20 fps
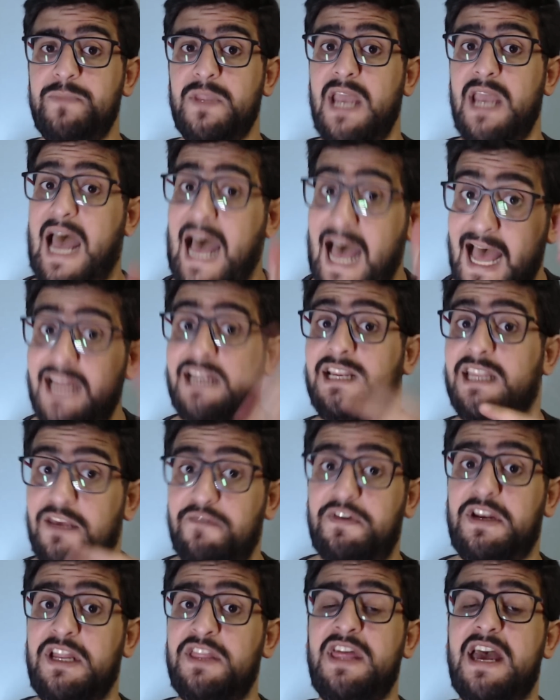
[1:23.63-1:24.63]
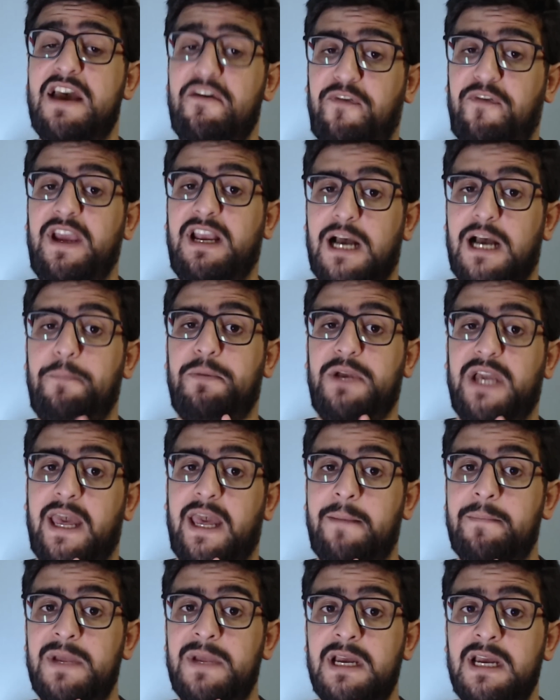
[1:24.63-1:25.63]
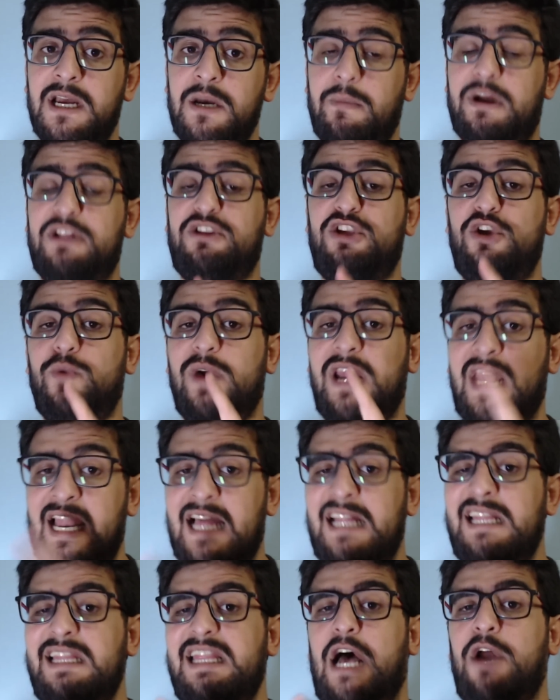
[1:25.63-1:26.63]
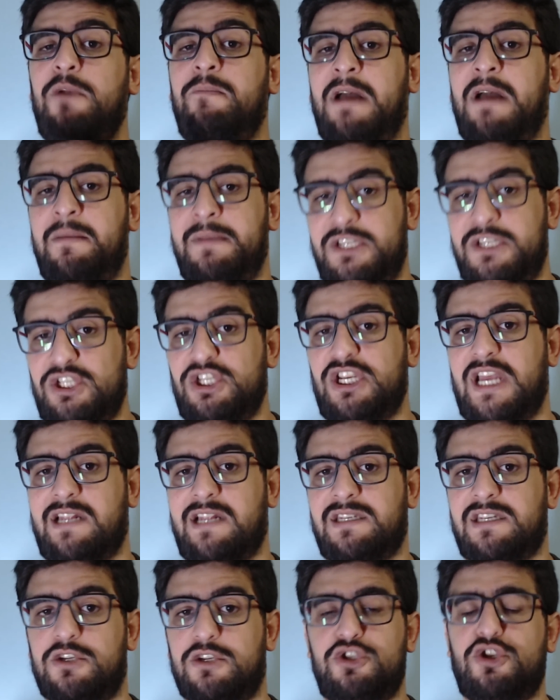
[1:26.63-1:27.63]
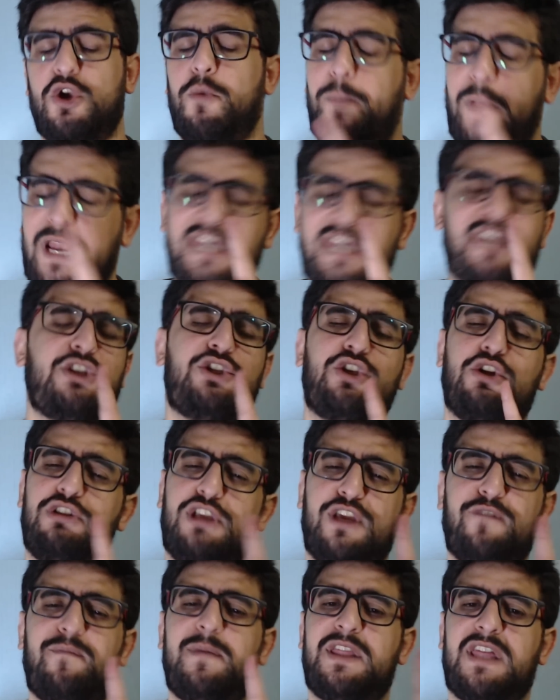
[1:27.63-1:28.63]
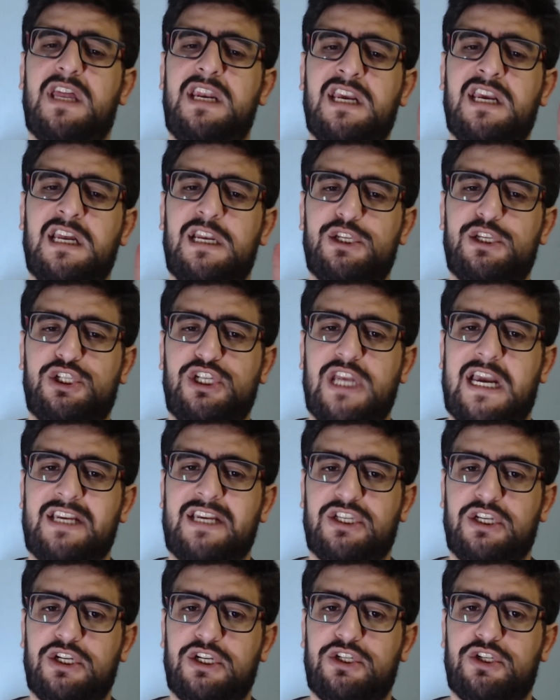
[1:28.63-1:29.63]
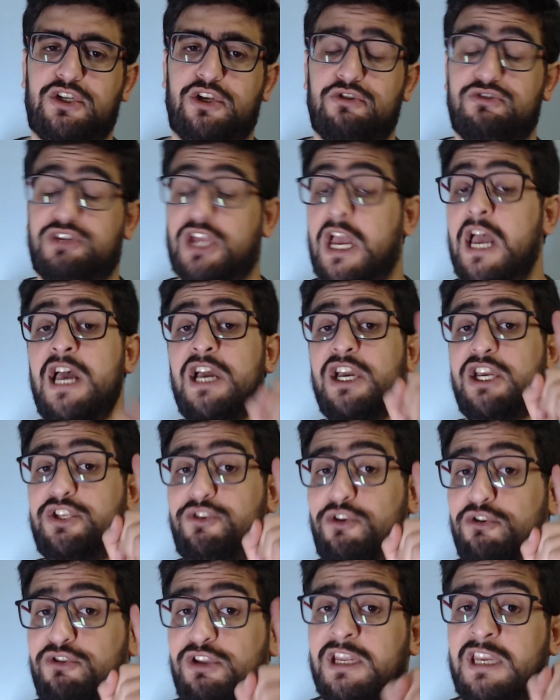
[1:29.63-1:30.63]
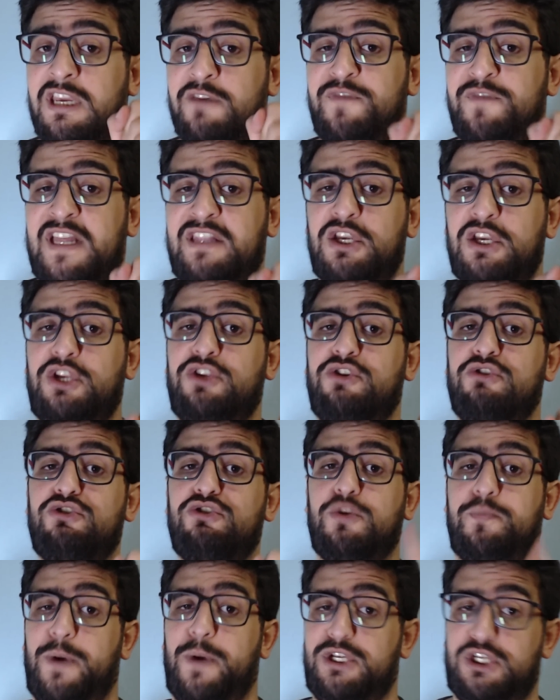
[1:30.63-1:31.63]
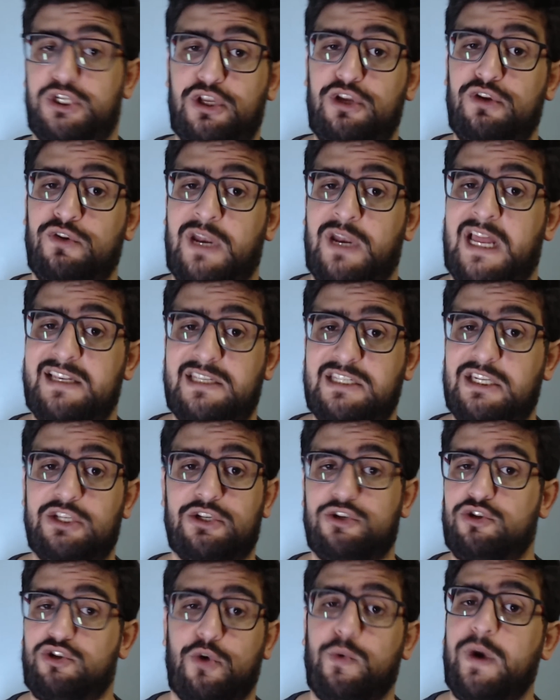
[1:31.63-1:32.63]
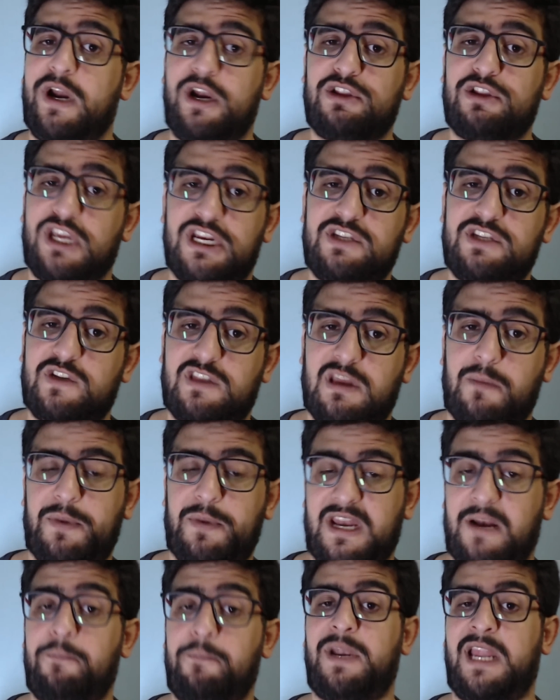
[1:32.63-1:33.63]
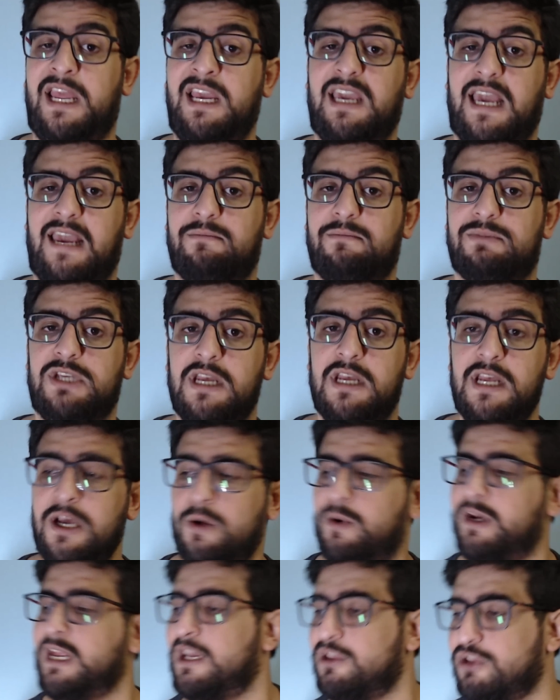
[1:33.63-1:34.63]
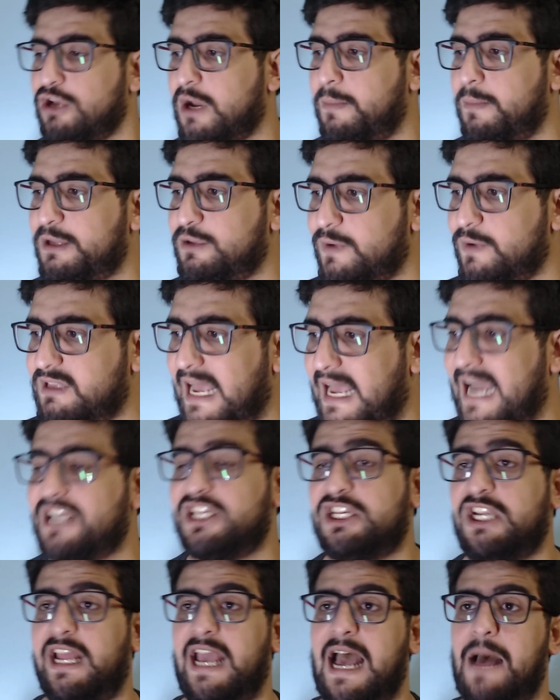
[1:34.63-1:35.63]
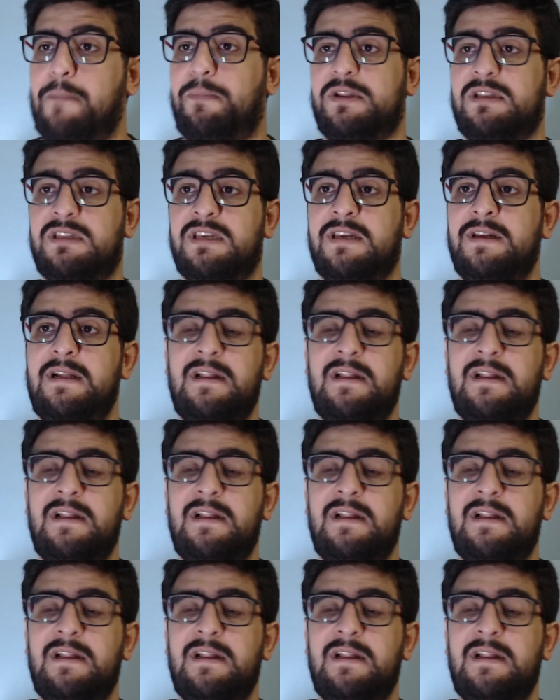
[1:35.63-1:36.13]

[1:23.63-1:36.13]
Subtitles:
And even in the FA Cup game, but you were let down by missed chances. So please don't give me the Nicholas Jackson excuse, because you didn't give that excuse to Pochettino last season. So we're not going to sit up here and play games. We're going to talk about what actually happened.